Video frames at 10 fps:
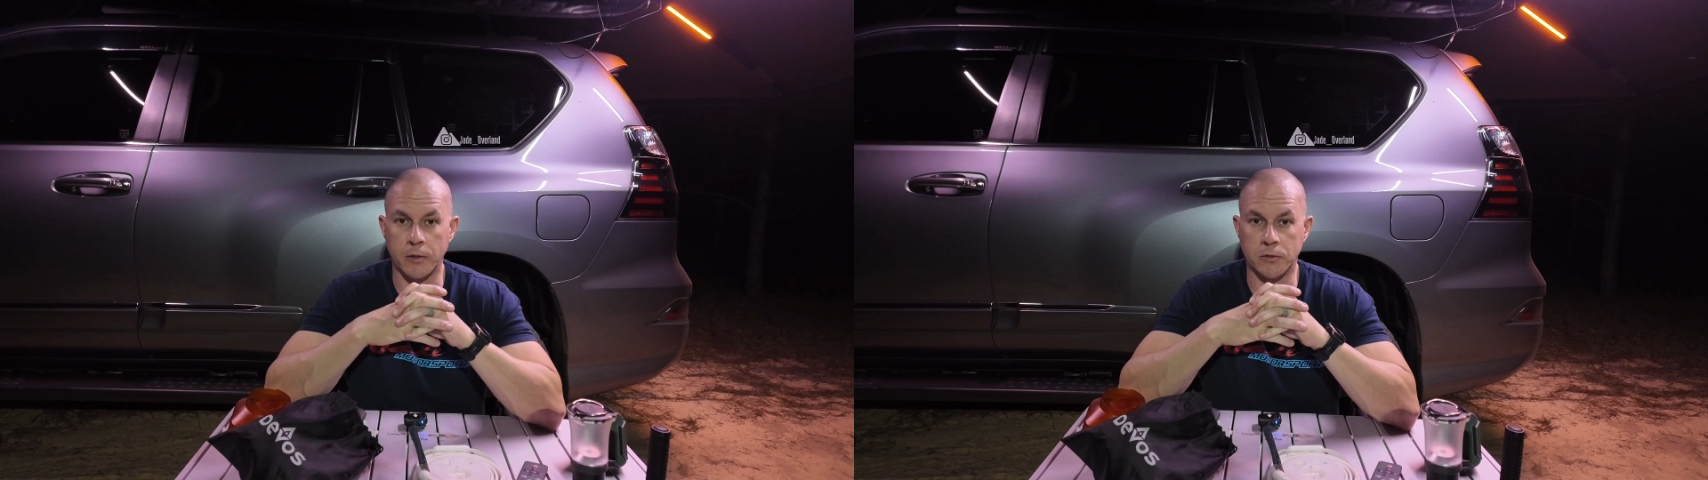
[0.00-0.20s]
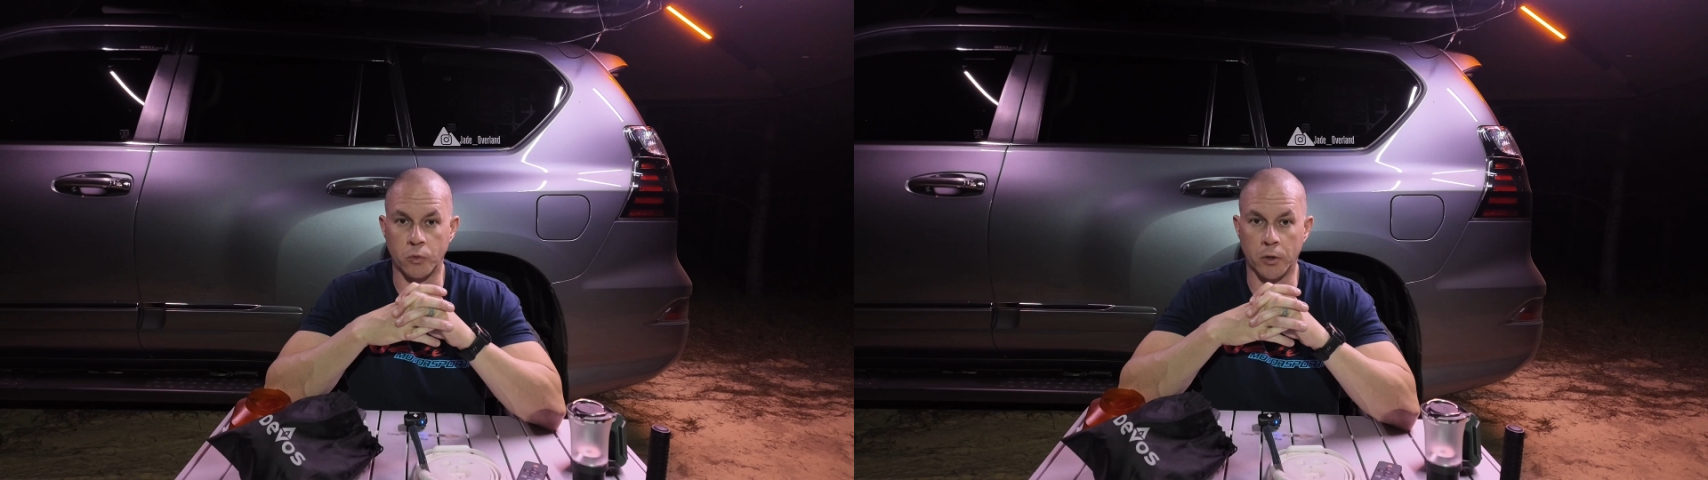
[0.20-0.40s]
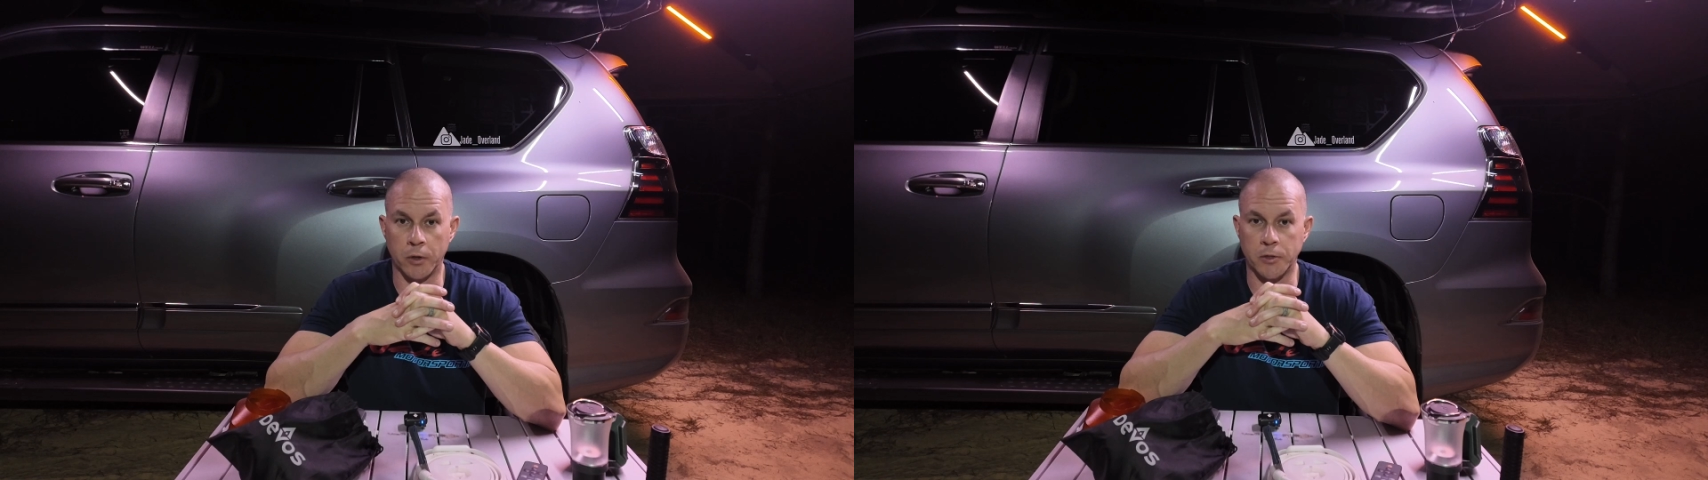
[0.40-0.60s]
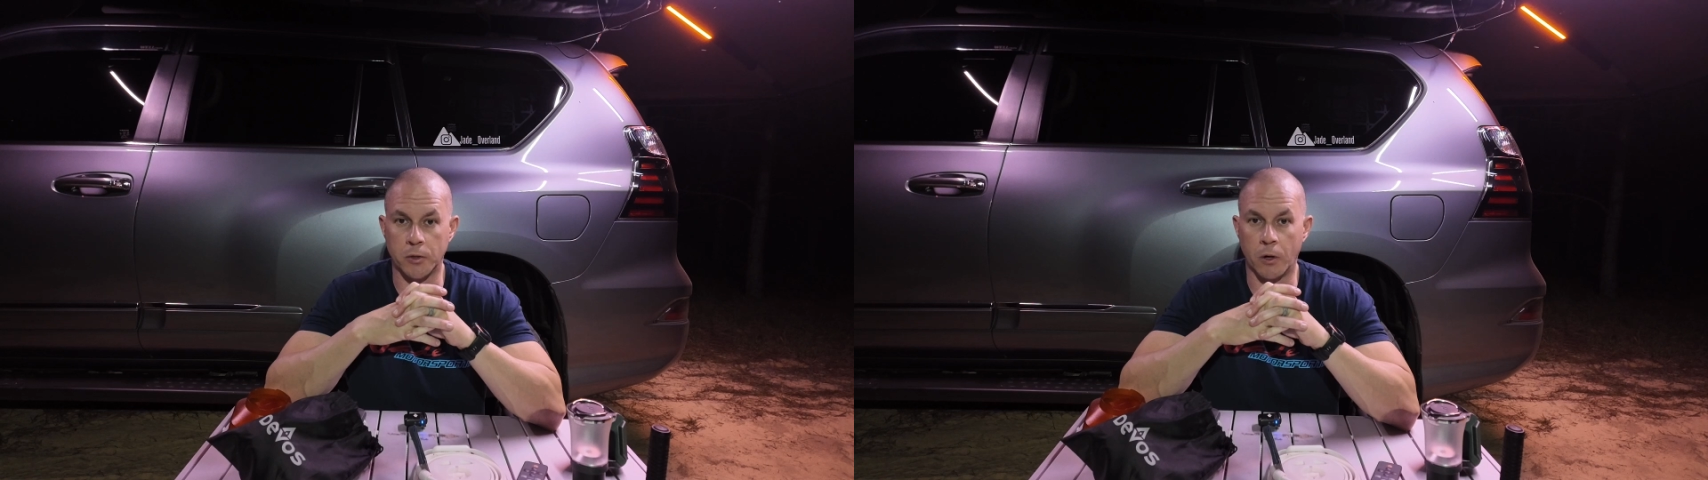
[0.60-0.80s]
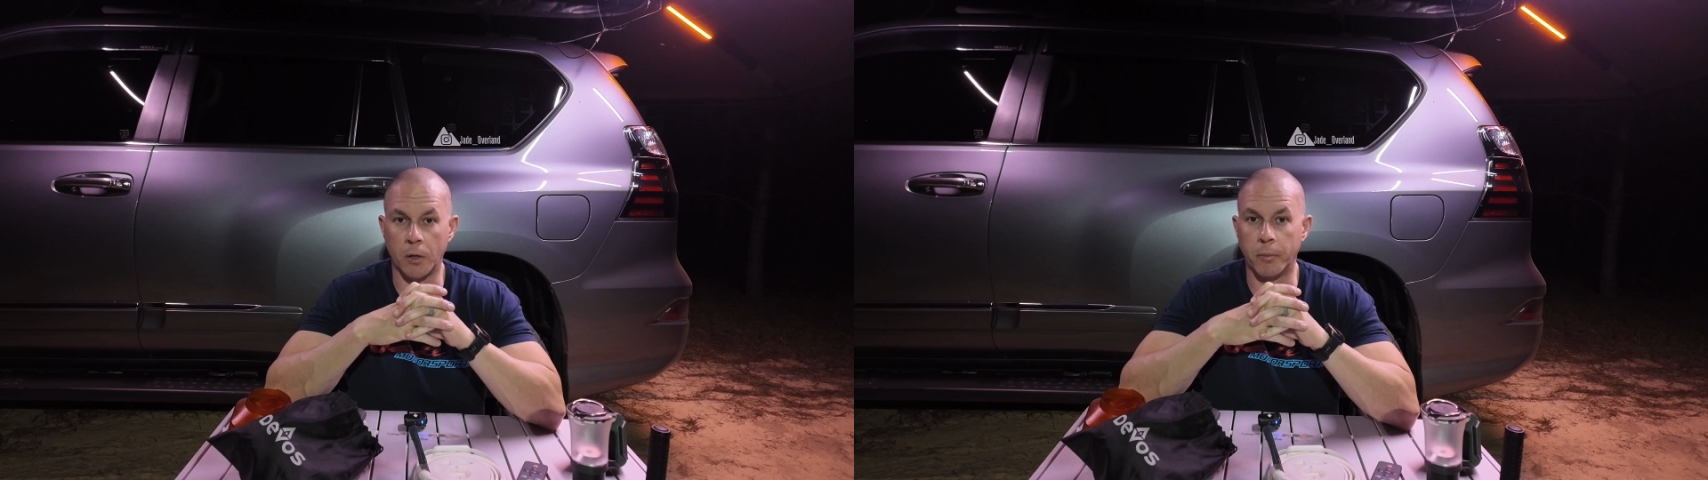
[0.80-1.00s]
is really
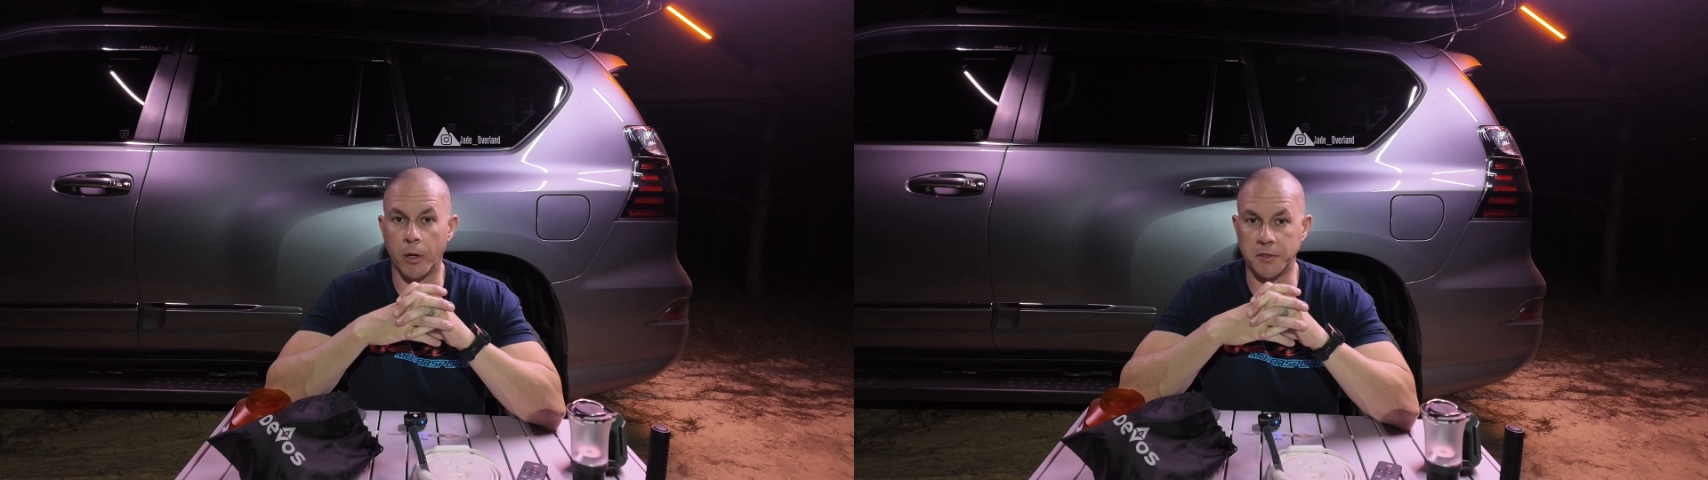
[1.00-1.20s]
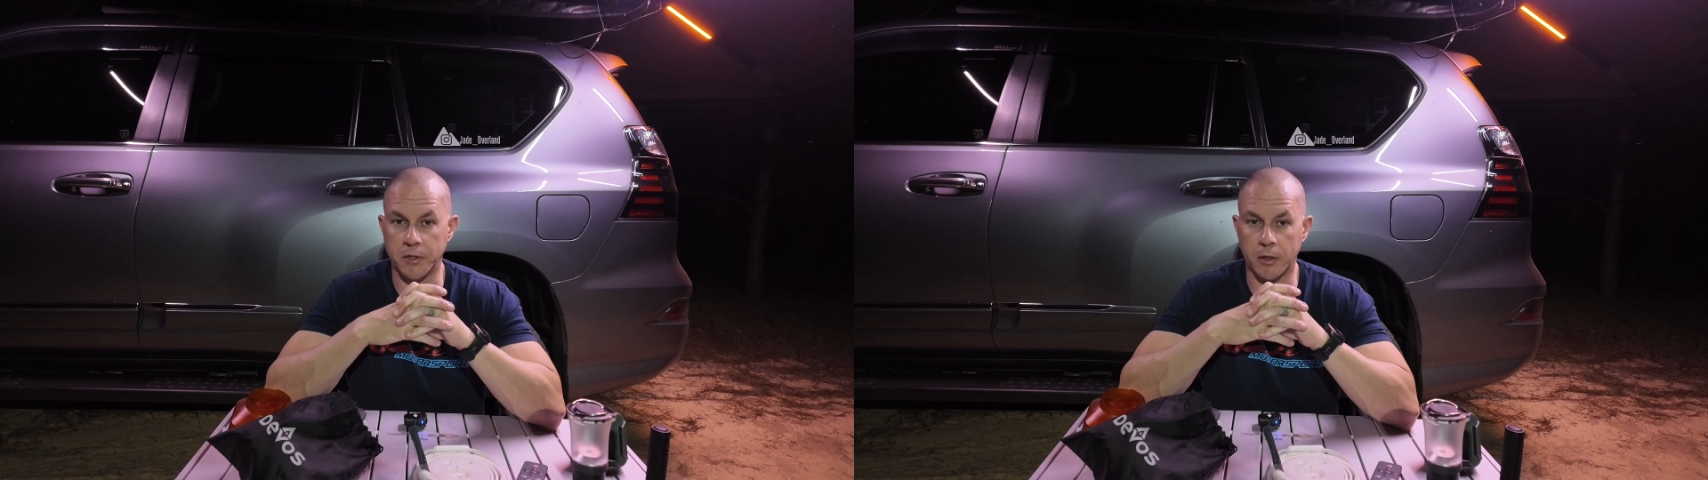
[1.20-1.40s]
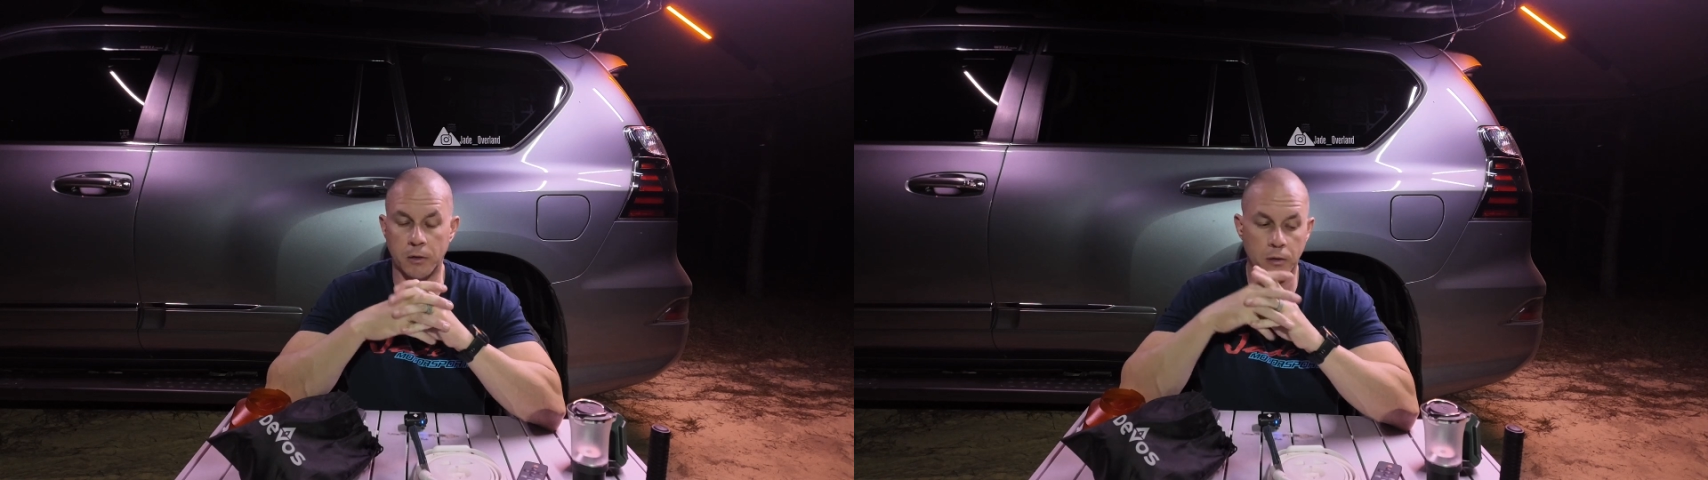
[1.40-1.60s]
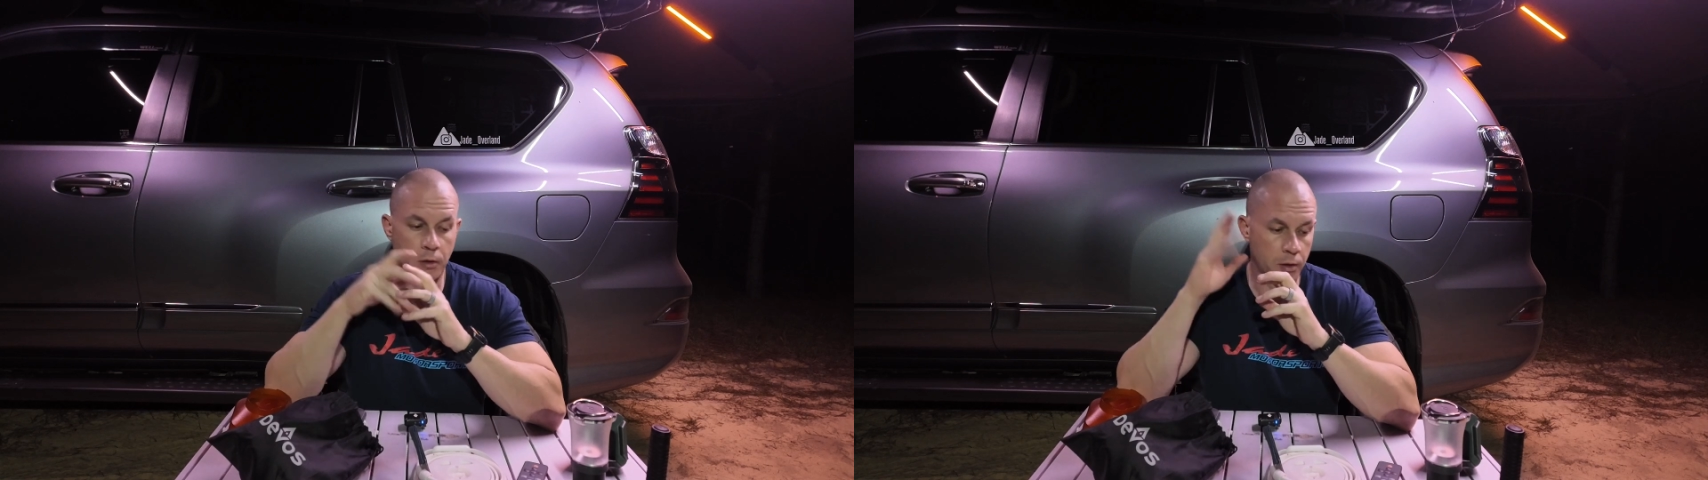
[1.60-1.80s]
drawing bugs in.